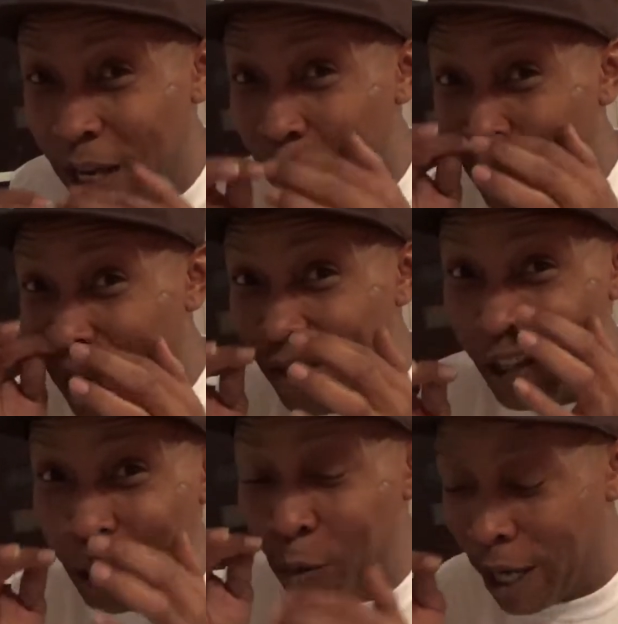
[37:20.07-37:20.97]
able to breathe a
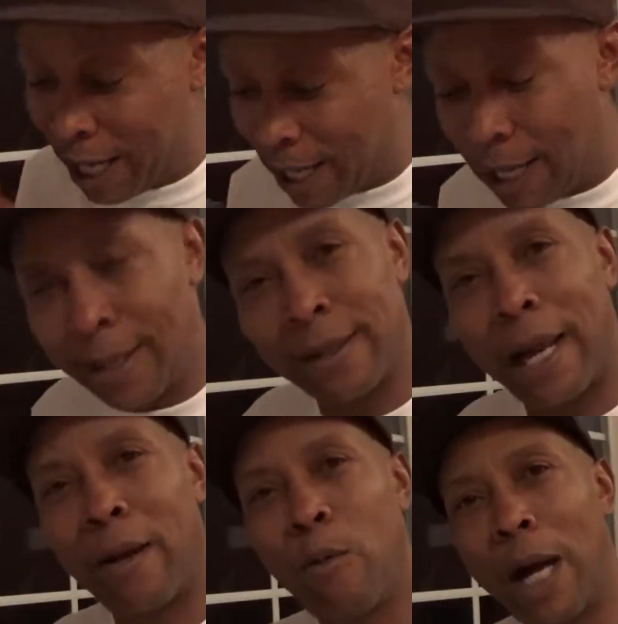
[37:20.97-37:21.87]
little air. I was
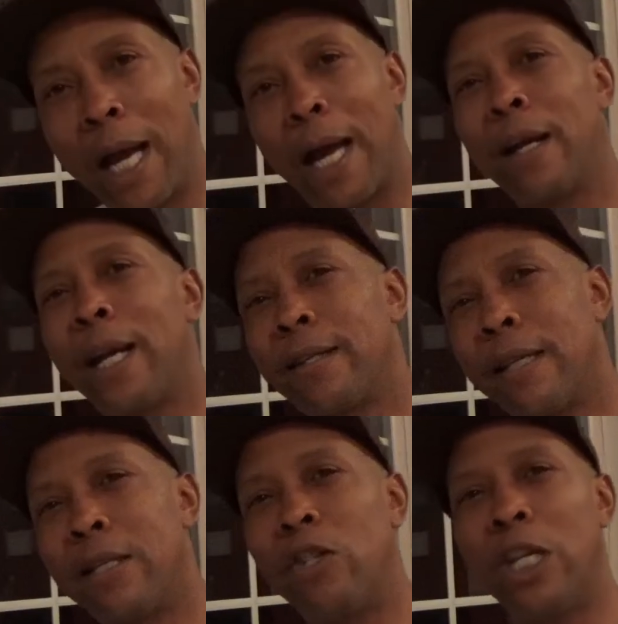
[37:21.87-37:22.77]
like, wow, that's
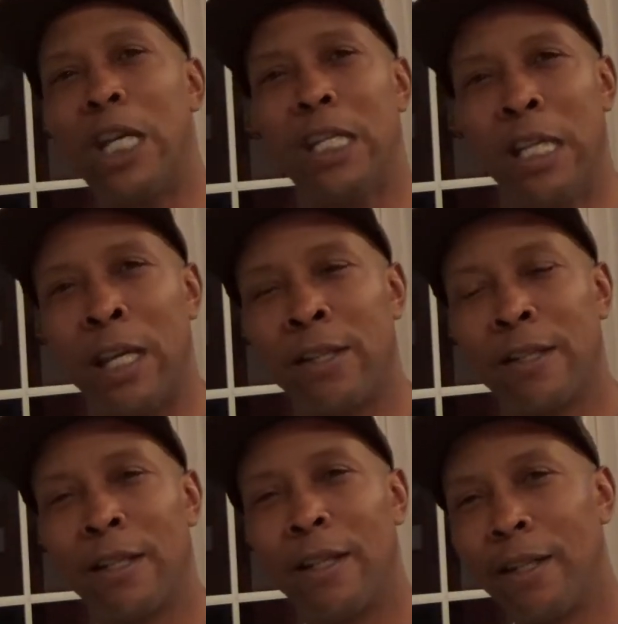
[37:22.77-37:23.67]

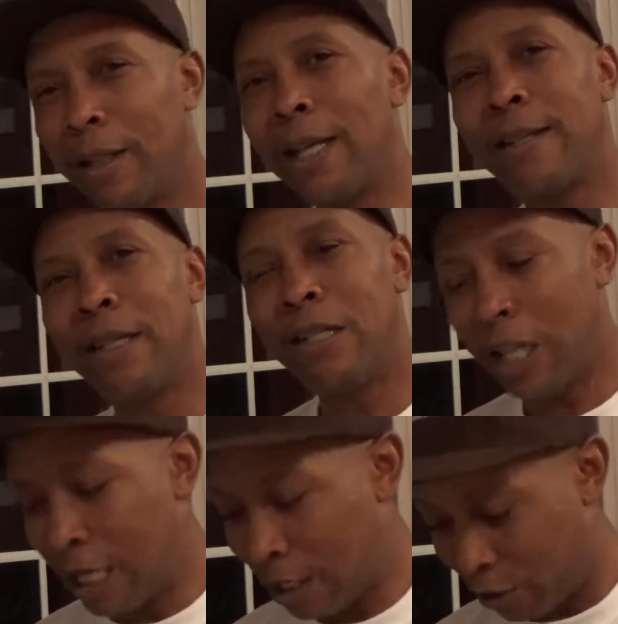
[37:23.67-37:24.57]
ingenious. That's
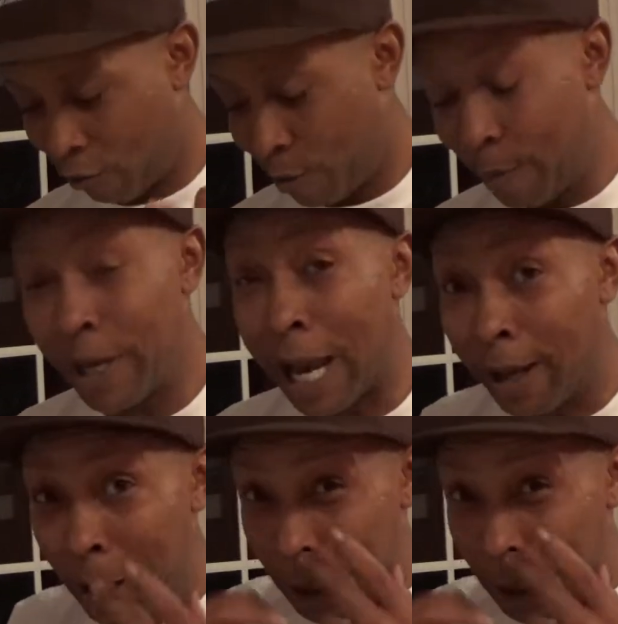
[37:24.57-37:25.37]
ingenious. Remember that.